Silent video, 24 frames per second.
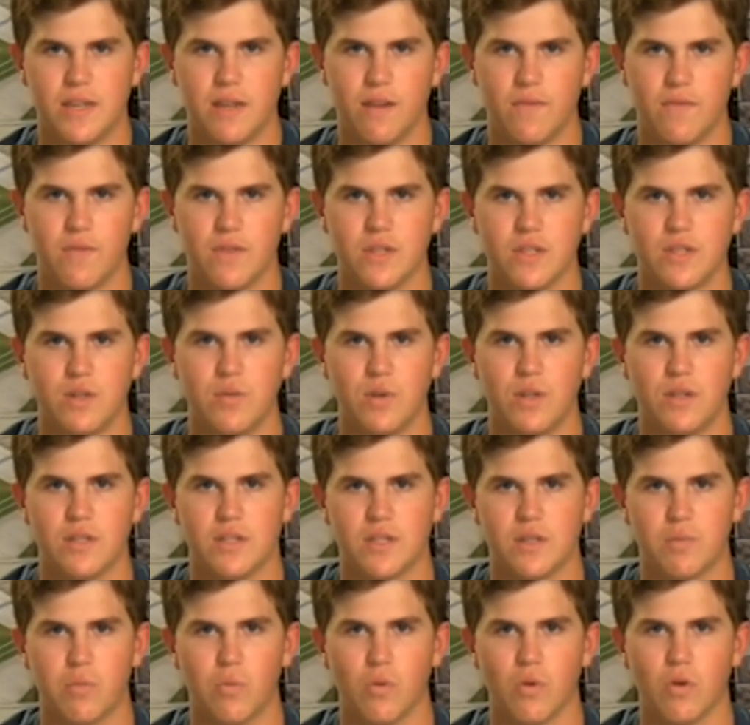it for this weekend
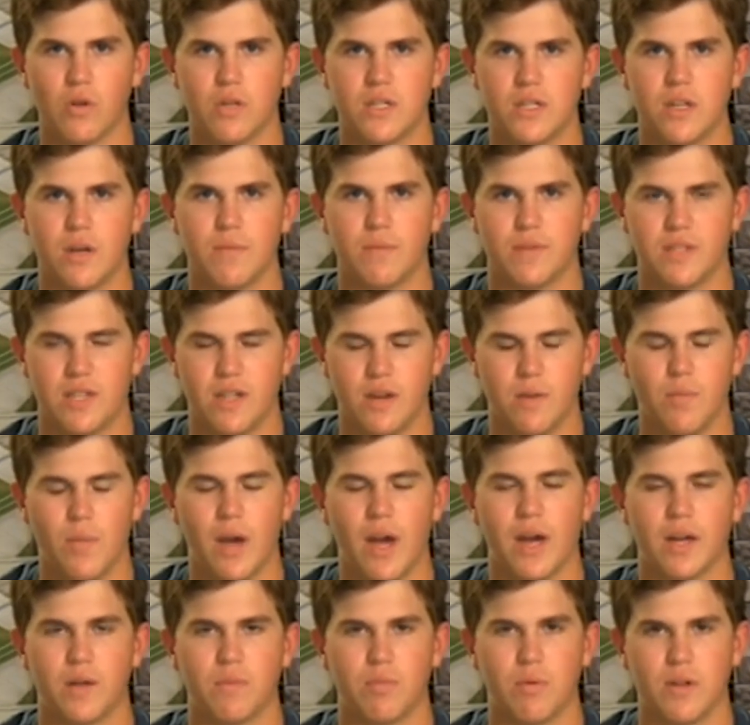sports. I'm going to send it
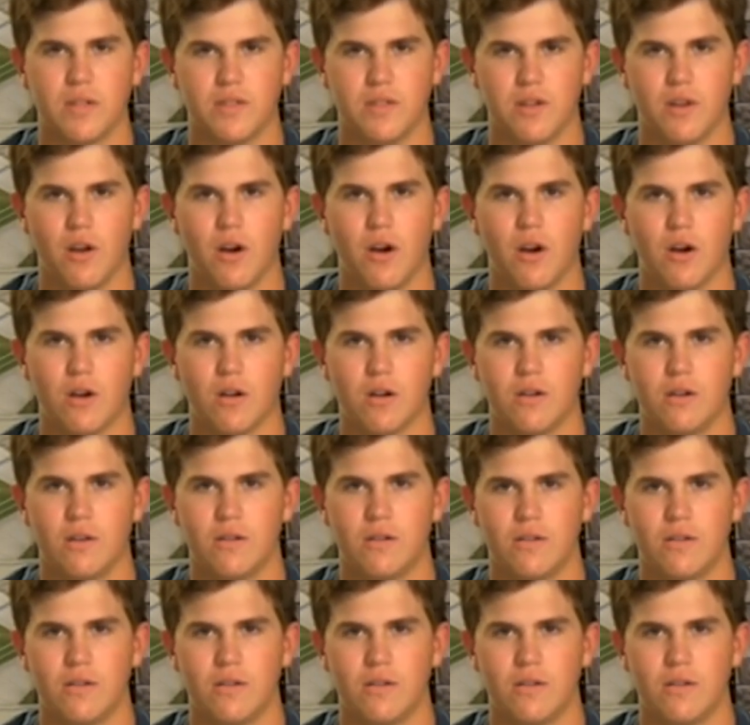back to Presley Hall.